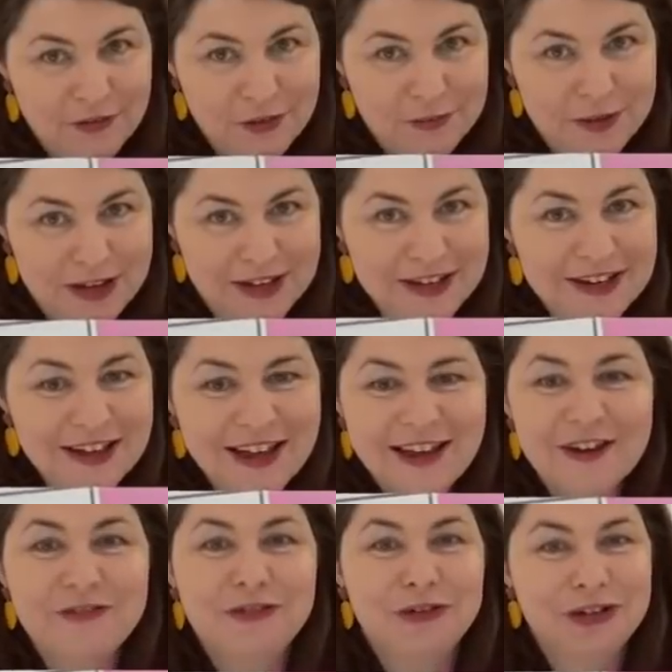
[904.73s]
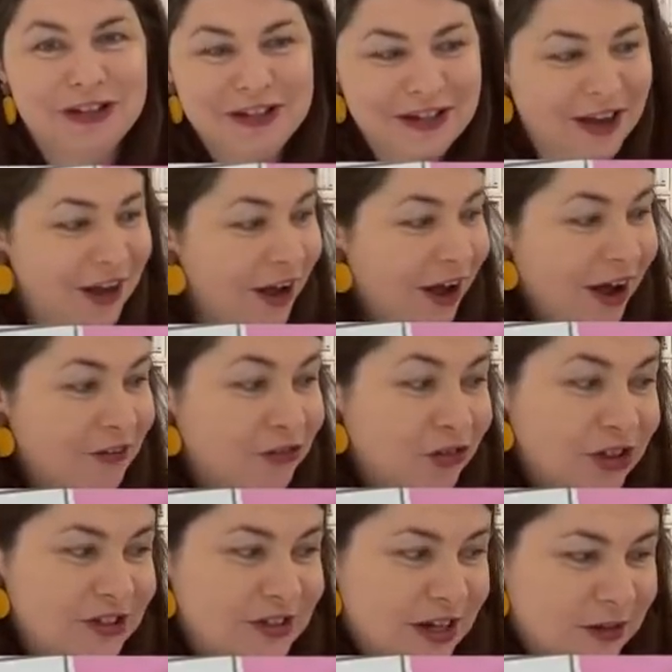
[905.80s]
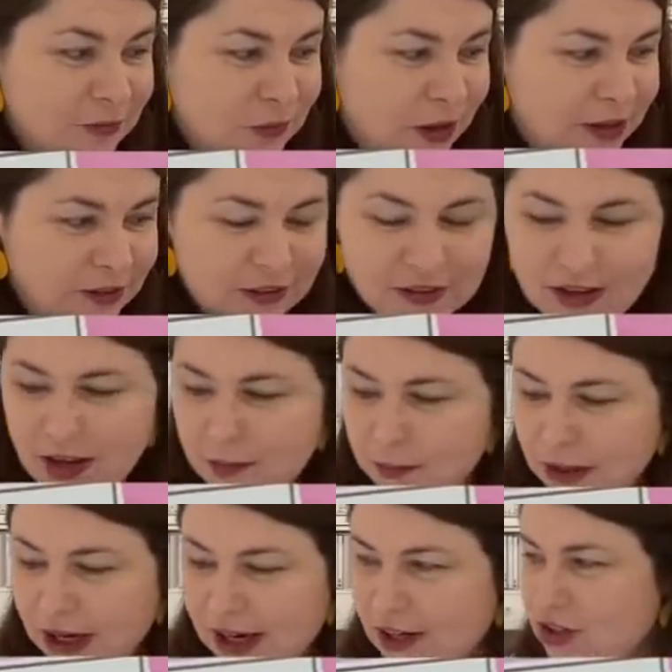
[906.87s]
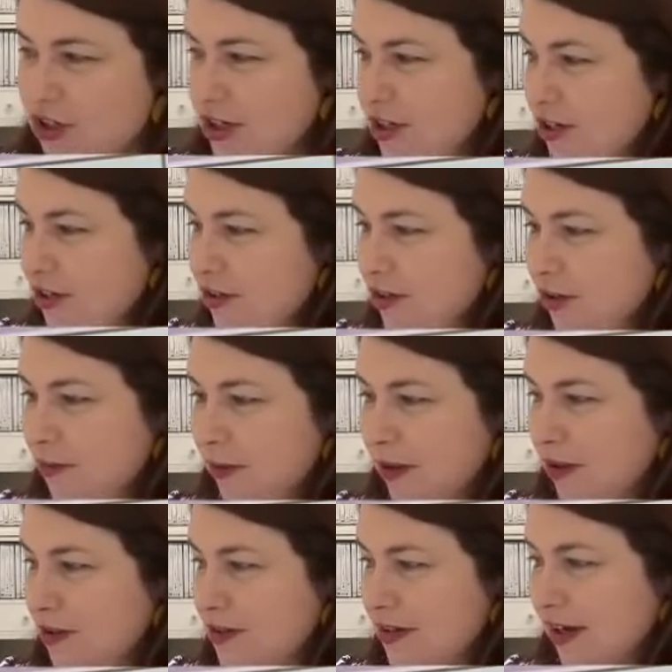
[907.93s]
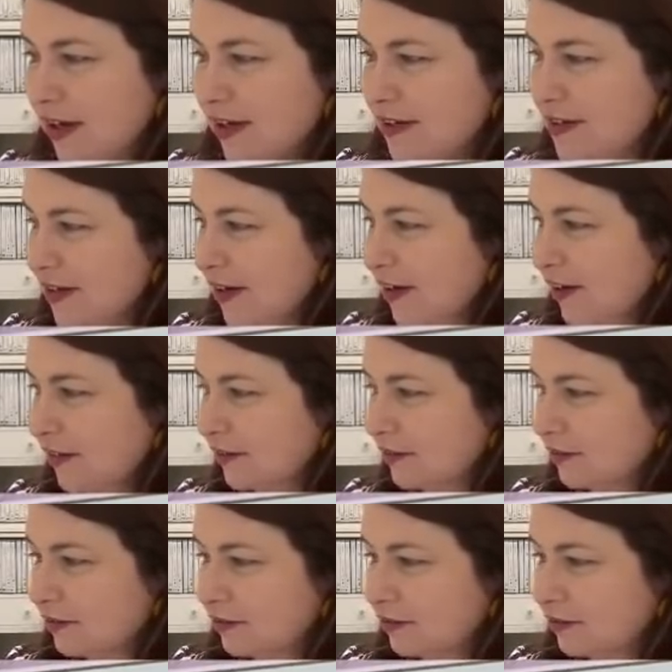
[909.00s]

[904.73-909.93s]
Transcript: for me, and I've already done one. But I actually don't know where those cards are.